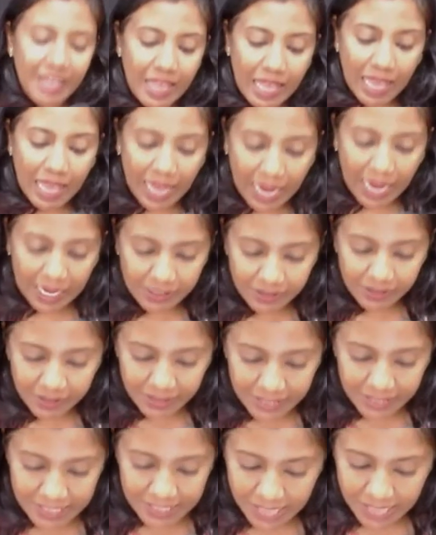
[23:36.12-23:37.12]
And
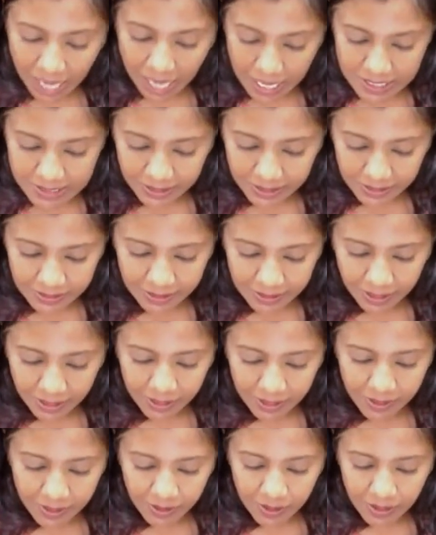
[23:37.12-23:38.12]
he's asking
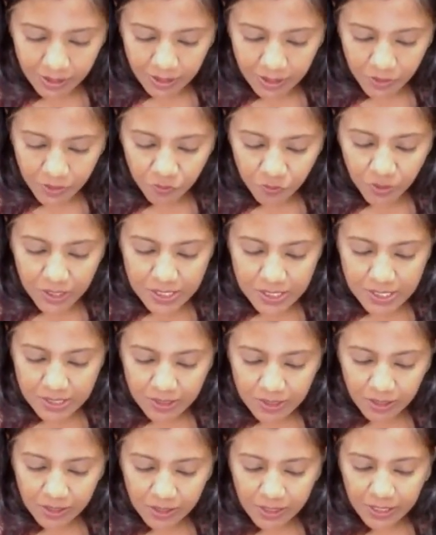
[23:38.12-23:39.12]
there in verse
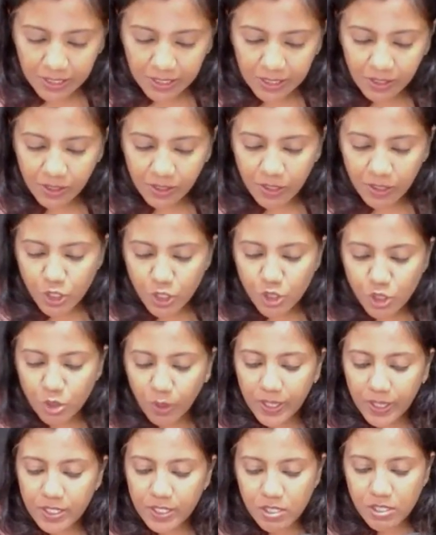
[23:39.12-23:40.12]
30 So
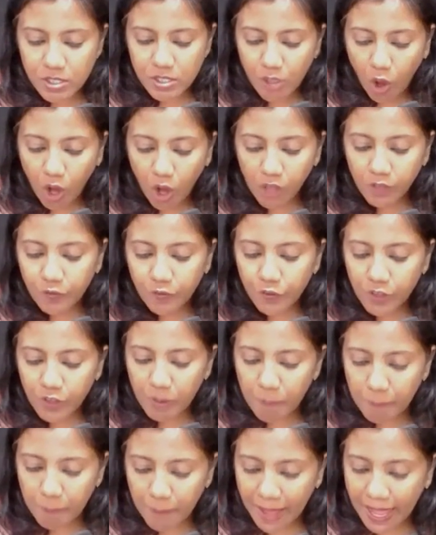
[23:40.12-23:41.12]
I sought for a
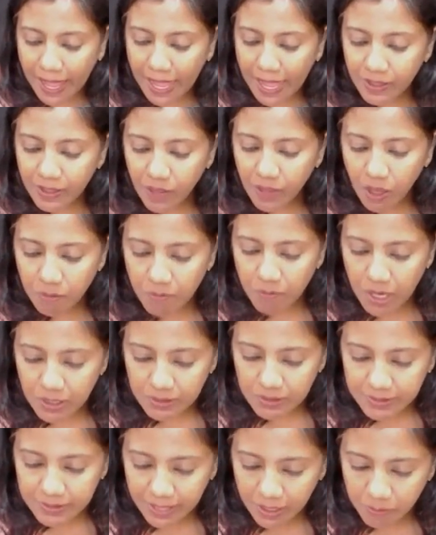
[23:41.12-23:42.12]
man
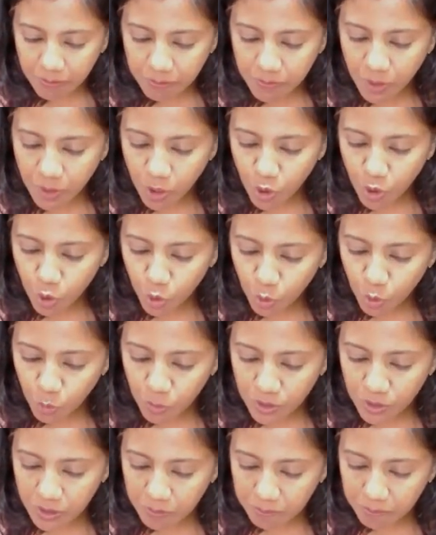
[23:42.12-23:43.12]
among them who
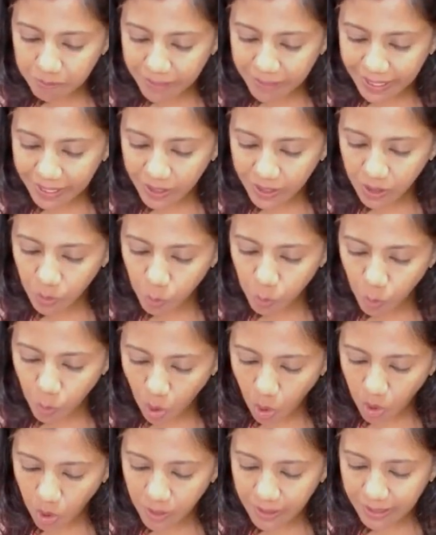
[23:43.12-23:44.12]
would make a
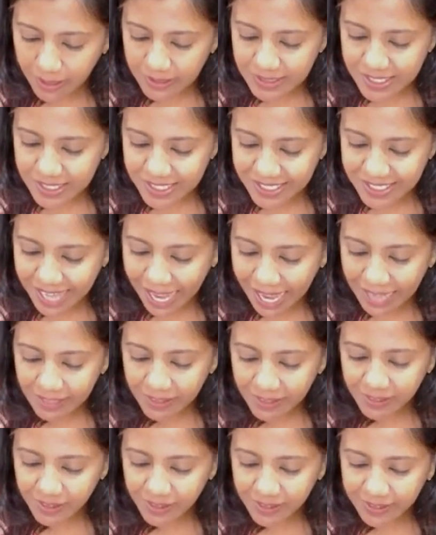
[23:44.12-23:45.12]
wall and stand
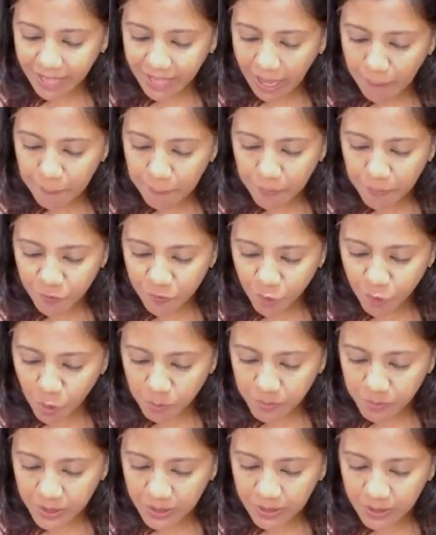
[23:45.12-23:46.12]
in the gap before
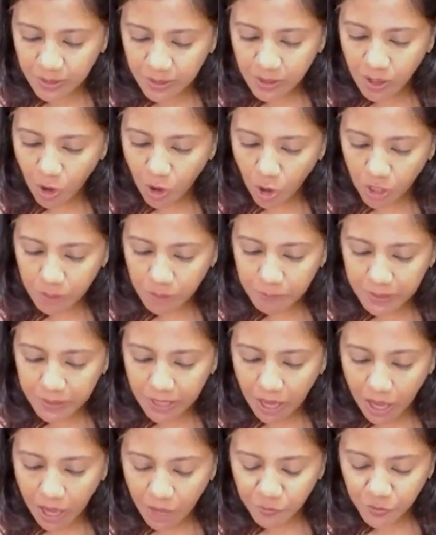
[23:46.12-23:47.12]
me on
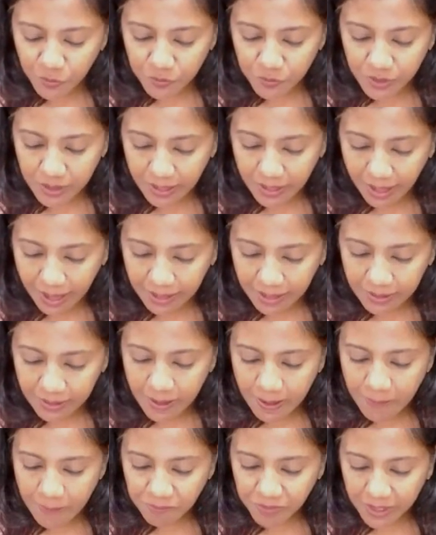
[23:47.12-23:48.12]
behalf of the land
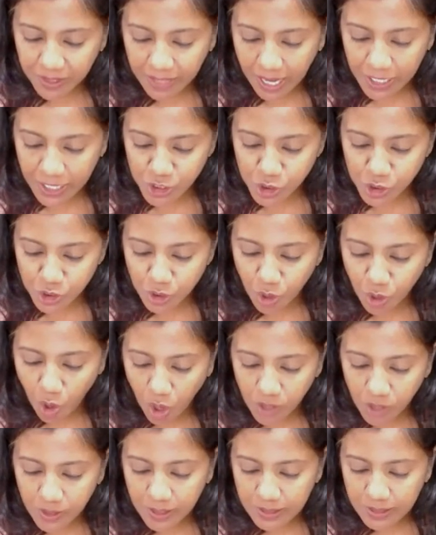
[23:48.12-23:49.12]
that I should
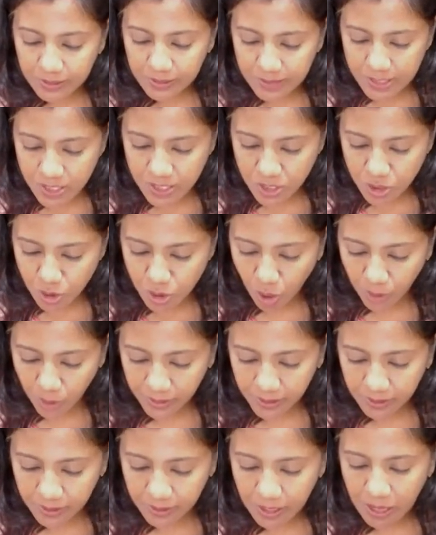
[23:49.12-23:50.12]
not destroy
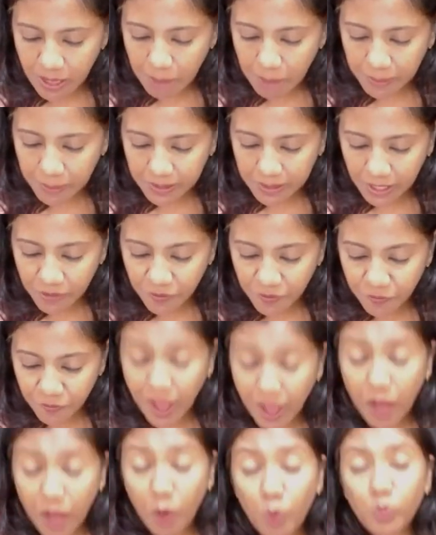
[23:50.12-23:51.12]
it, but I
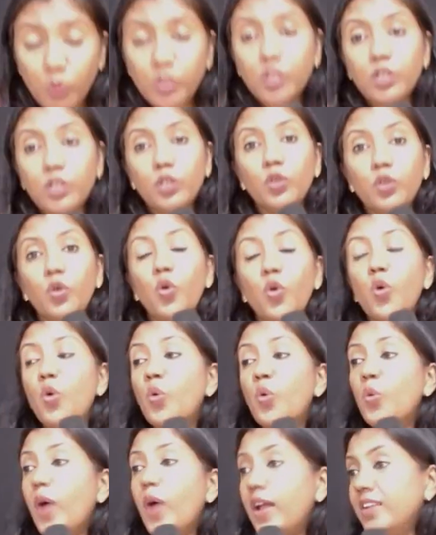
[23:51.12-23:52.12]
found no
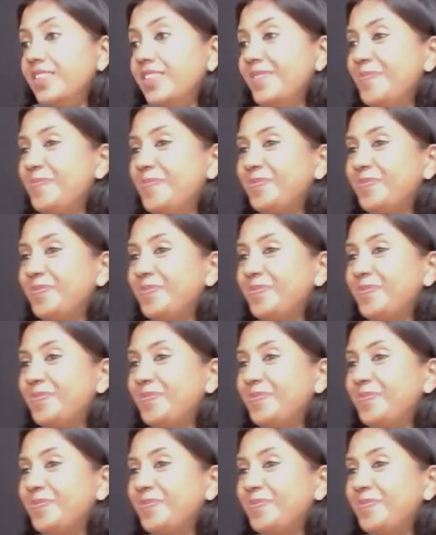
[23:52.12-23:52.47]
one.